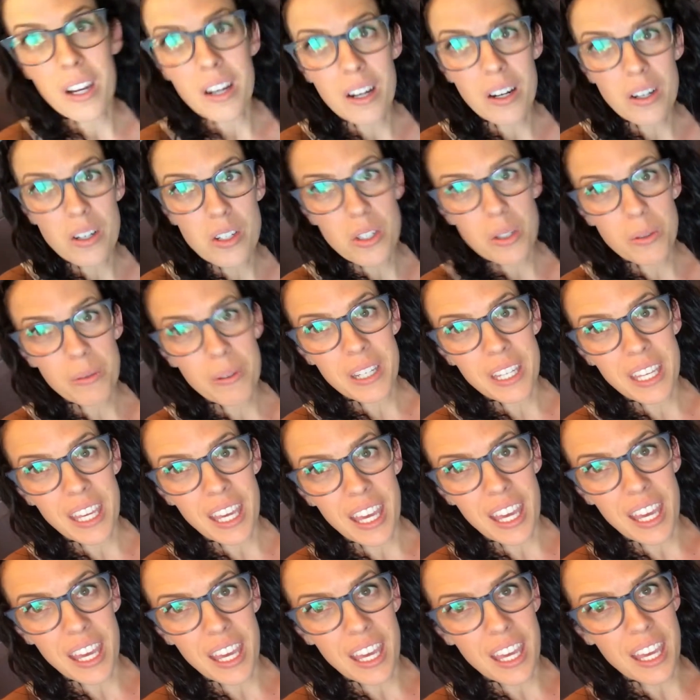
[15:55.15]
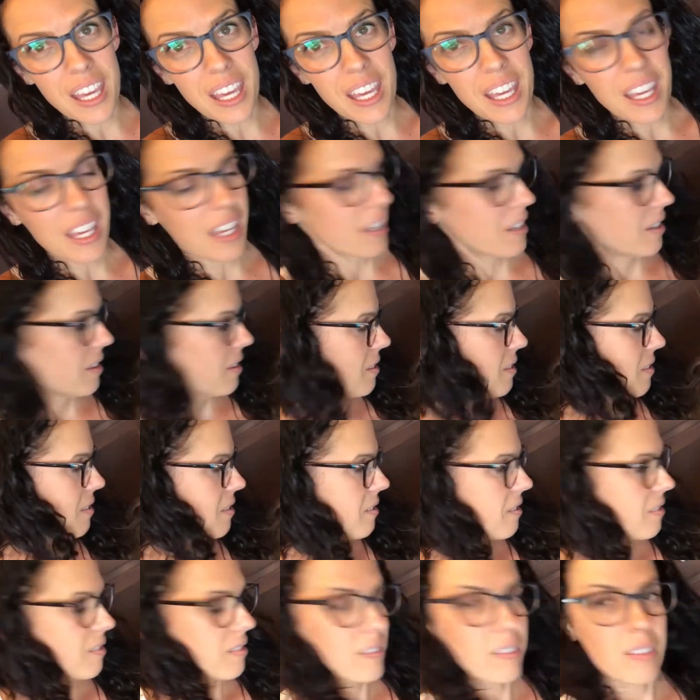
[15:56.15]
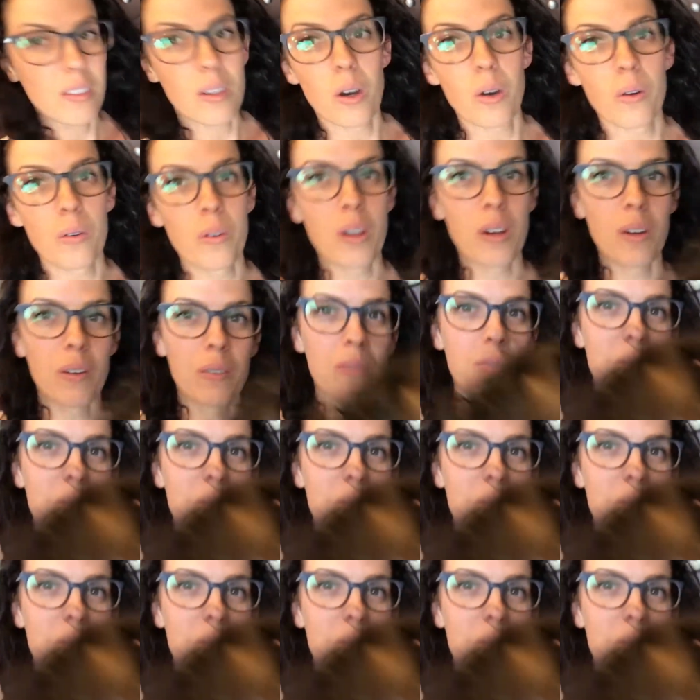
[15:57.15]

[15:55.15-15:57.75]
are doing a, oh no,